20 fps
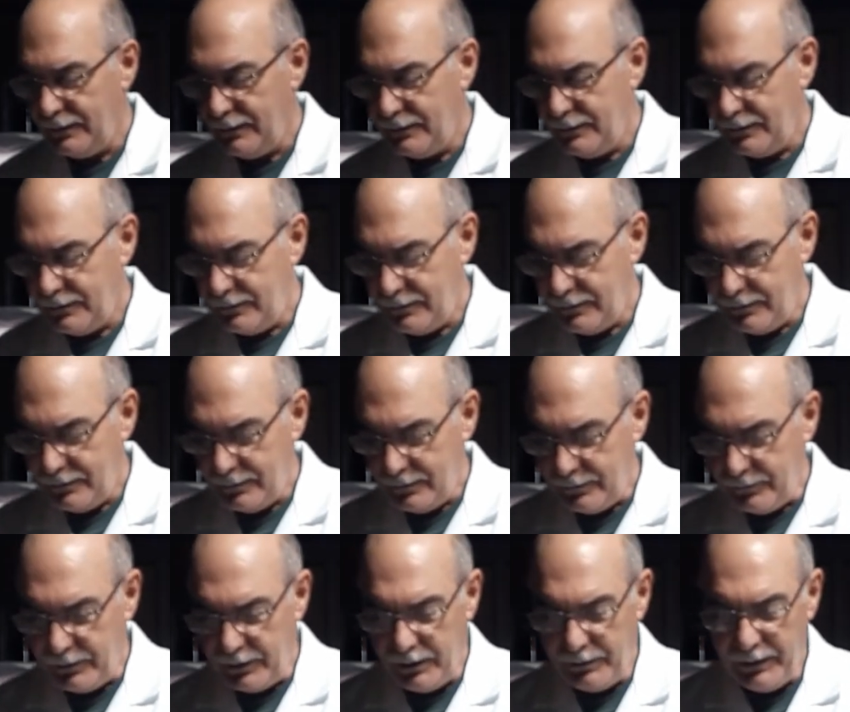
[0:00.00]
I
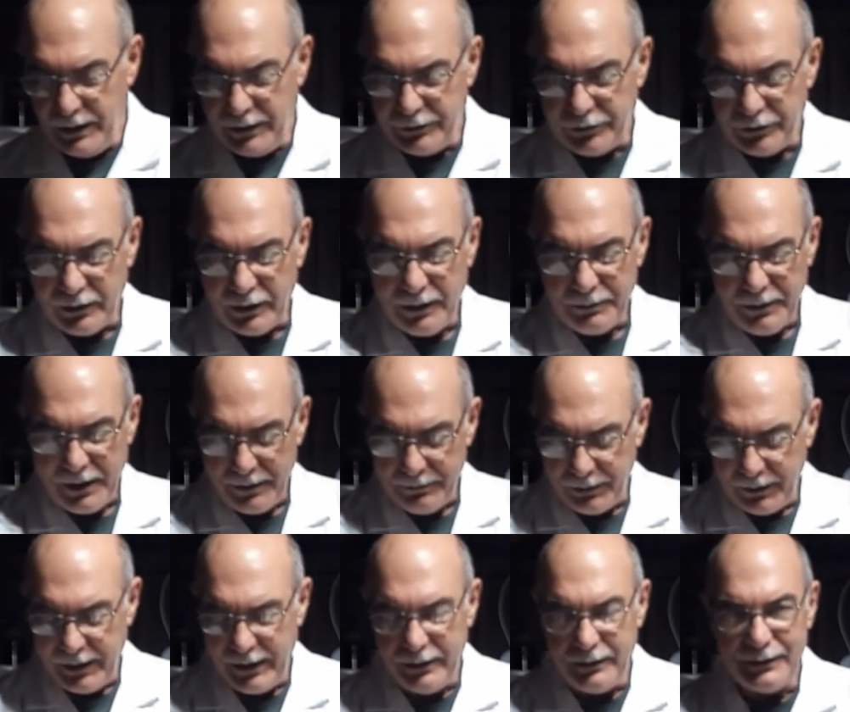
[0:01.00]
want to make sure that my
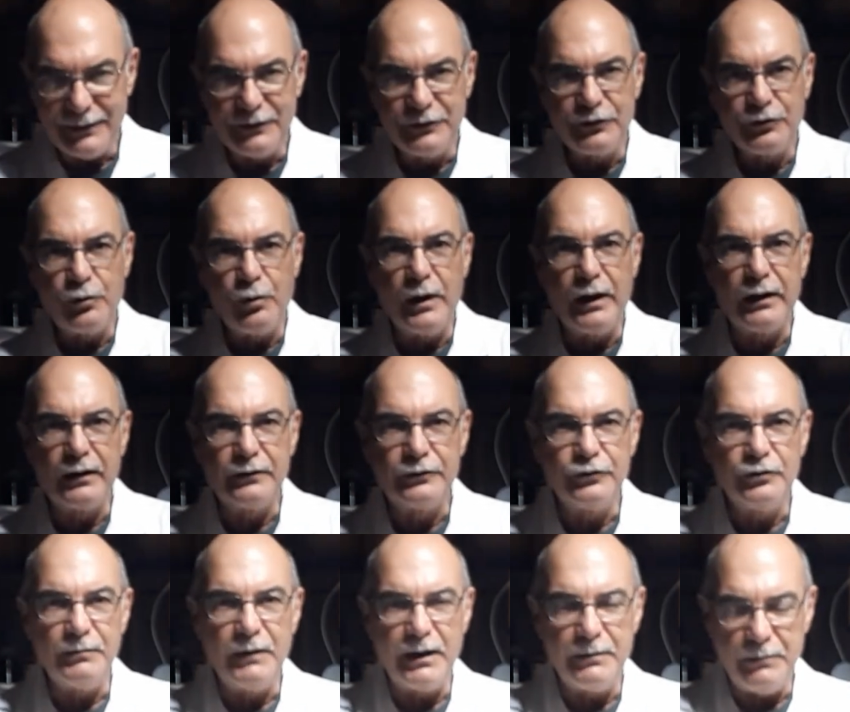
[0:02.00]
blade is square
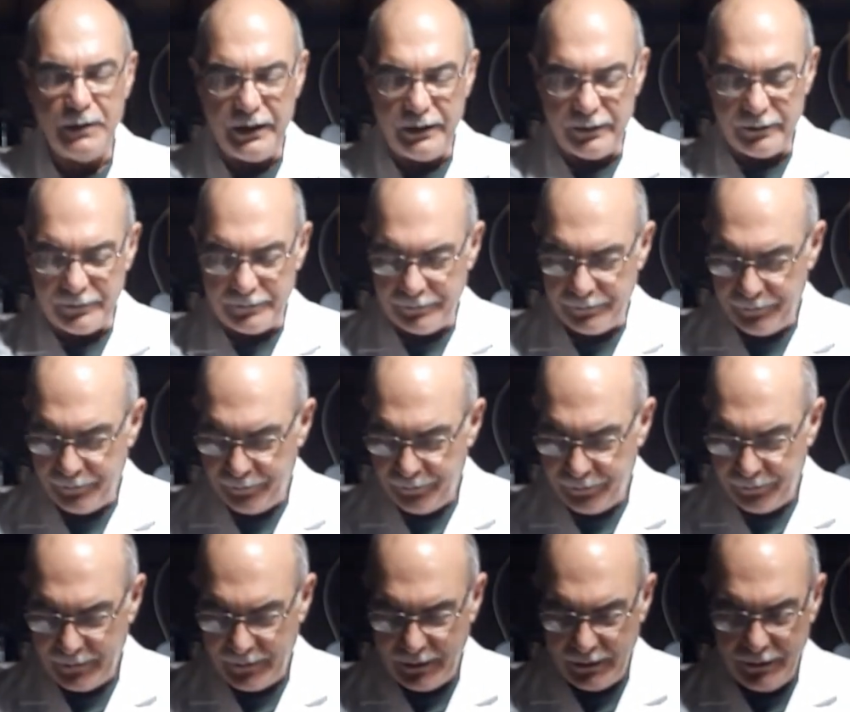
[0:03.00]
to my miter.
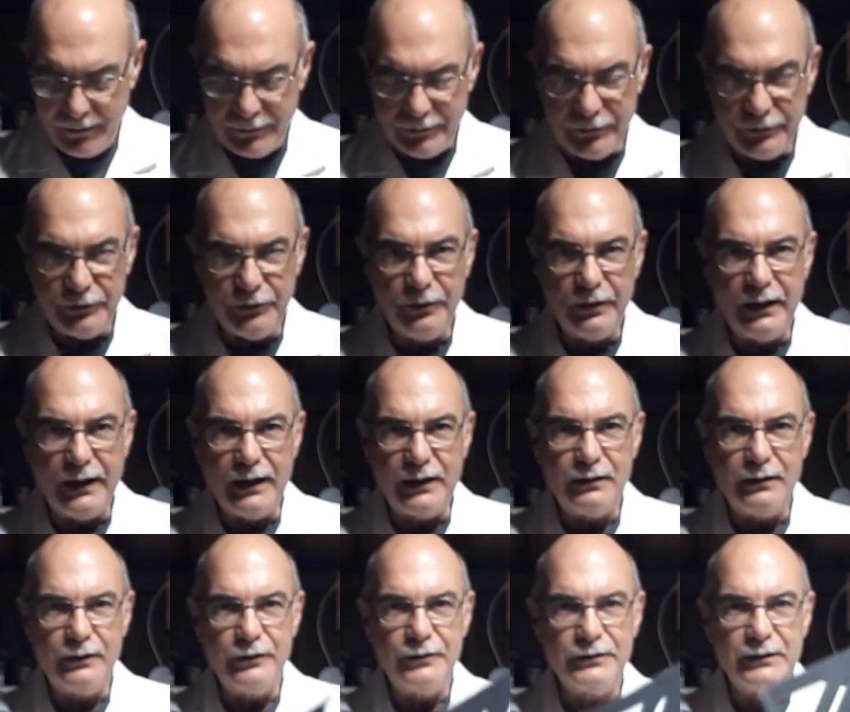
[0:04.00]
To do
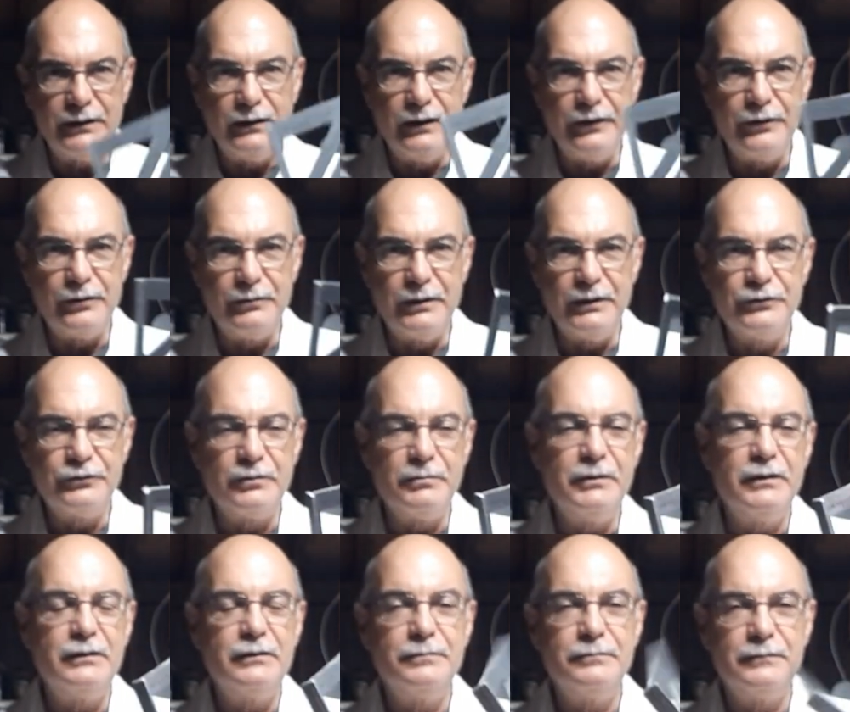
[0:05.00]
that, I use another
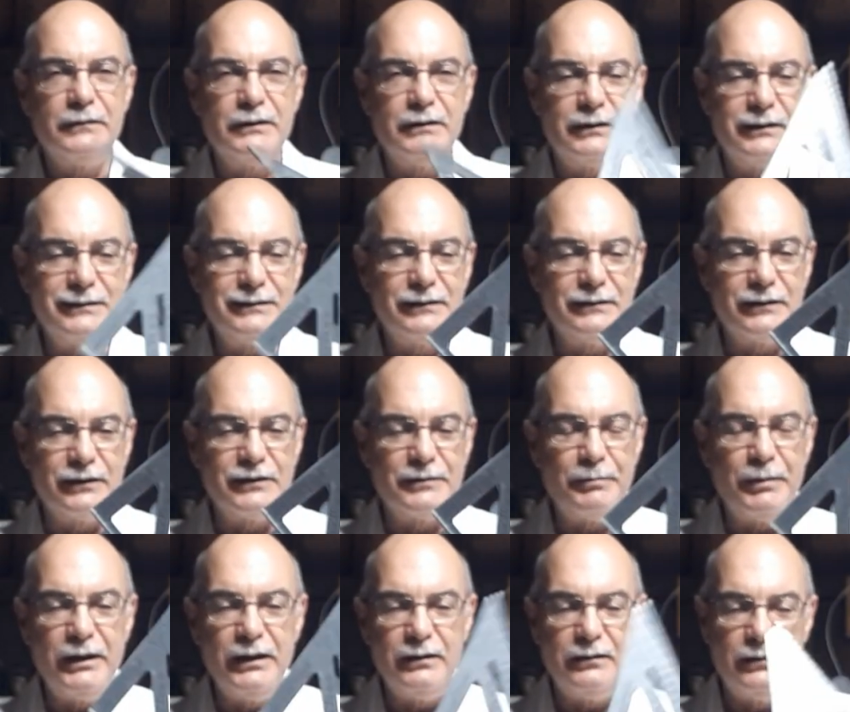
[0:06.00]
instrument. This is a
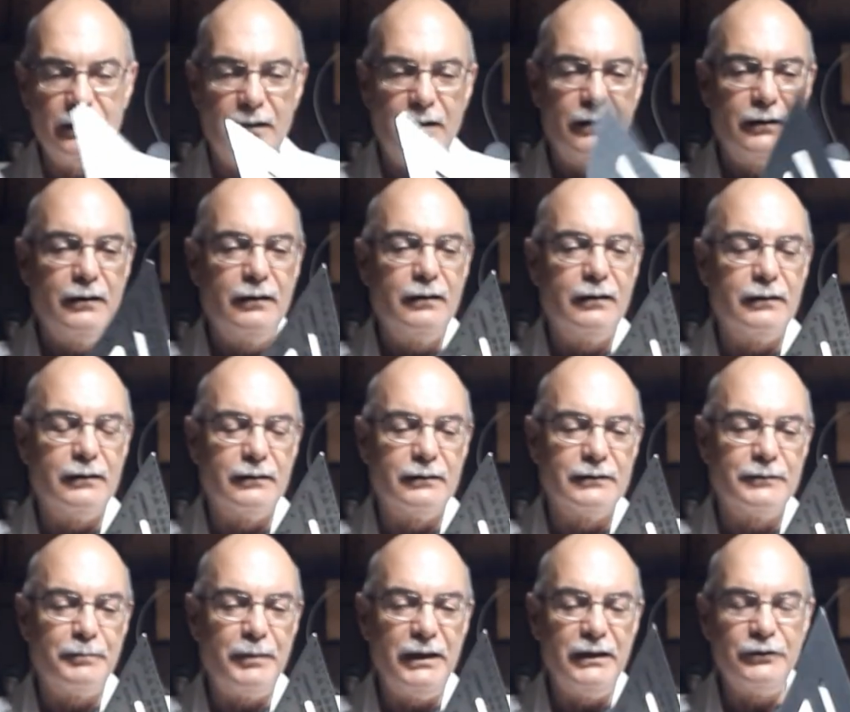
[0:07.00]
speed
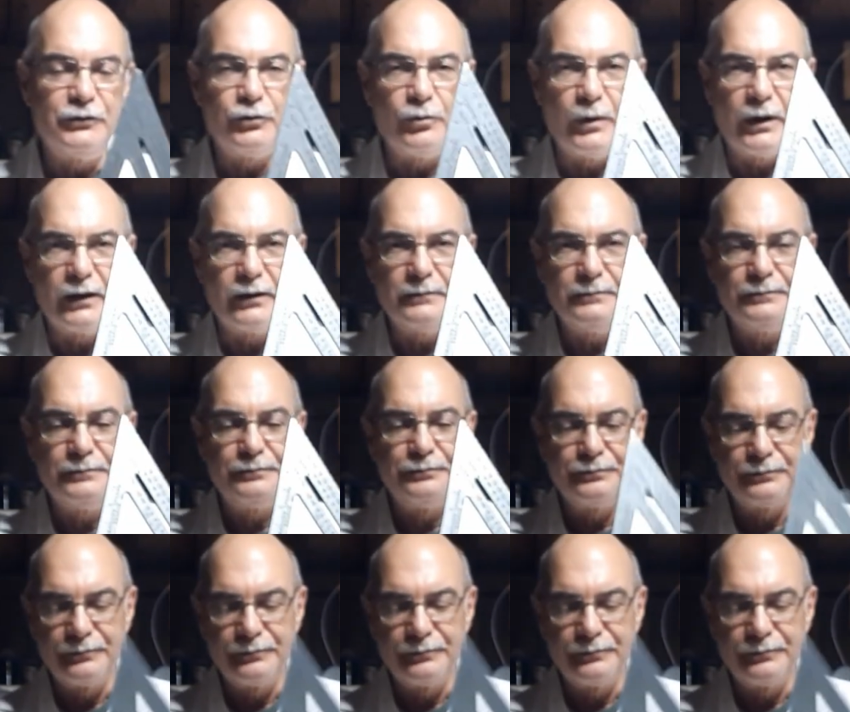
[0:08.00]
square.